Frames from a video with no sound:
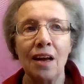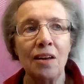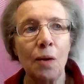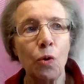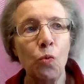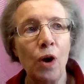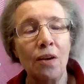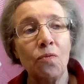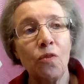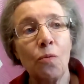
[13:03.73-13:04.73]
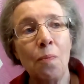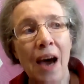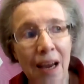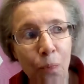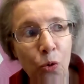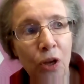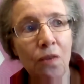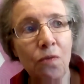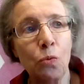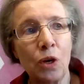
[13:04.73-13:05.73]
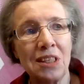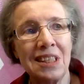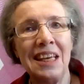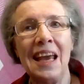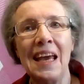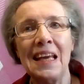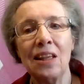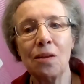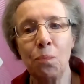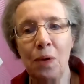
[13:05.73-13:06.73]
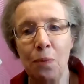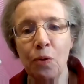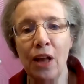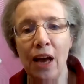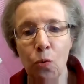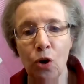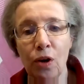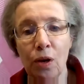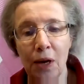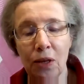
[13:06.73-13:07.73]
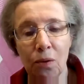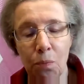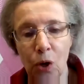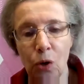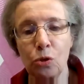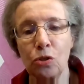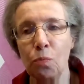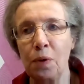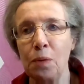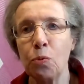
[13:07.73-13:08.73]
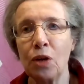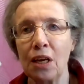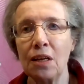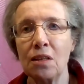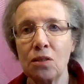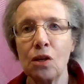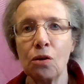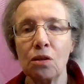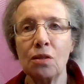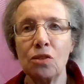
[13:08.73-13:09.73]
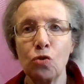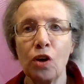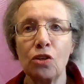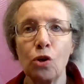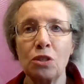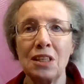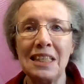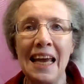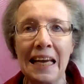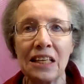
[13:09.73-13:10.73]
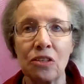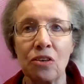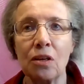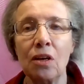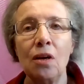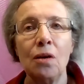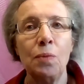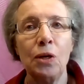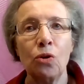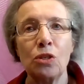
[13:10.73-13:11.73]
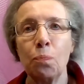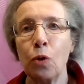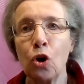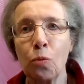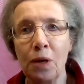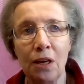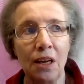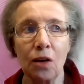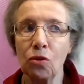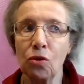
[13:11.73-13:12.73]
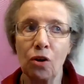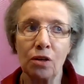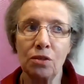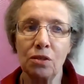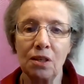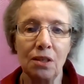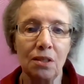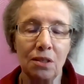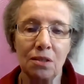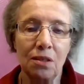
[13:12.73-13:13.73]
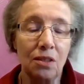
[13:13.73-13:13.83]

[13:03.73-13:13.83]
Number one, from my point of view, once again, the people I worry about the most are people getting this drug docetaxel, because permanent hair loss is